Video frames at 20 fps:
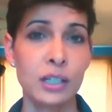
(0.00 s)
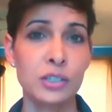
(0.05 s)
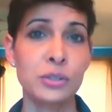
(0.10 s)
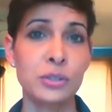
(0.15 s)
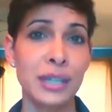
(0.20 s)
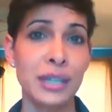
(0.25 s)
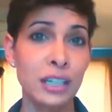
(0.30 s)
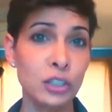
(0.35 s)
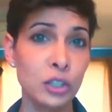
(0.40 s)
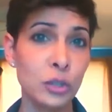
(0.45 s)

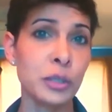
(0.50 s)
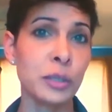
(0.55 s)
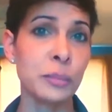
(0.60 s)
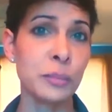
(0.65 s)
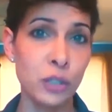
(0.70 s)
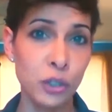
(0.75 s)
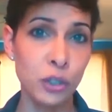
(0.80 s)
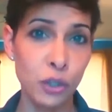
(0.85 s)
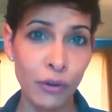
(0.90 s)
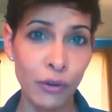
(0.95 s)
So that
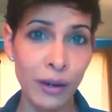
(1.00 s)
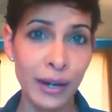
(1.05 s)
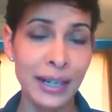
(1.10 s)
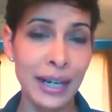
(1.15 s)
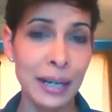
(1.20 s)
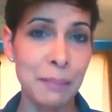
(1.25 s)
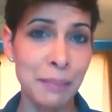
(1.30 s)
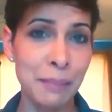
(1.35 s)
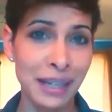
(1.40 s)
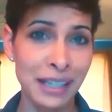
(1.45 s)
aluminum chloride
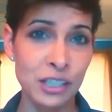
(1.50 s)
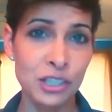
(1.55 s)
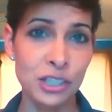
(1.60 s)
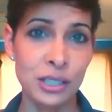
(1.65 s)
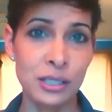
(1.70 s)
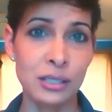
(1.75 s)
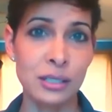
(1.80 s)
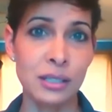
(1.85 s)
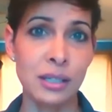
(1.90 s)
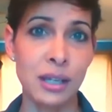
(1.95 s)
I
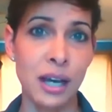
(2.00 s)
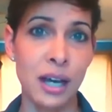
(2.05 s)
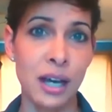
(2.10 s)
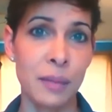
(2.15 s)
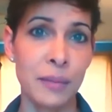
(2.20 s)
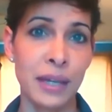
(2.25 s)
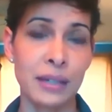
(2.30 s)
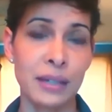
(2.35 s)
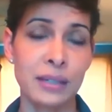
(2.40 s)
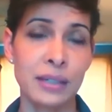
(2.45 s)
mentioned,
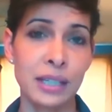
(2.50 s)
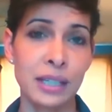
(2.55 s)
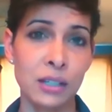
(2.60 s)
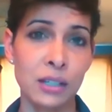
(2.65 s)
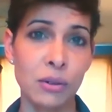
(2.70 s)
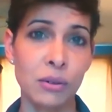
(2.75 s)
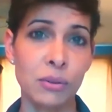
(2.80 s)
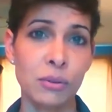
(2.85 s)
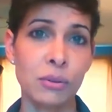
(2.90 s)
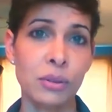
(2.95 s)
that
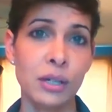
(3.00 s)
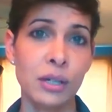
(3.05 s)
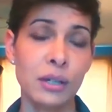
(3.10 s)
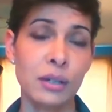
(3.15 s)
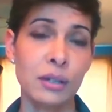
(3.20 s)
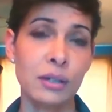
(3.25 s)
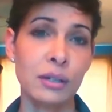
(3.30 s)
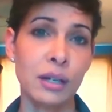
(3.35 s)
ginkgo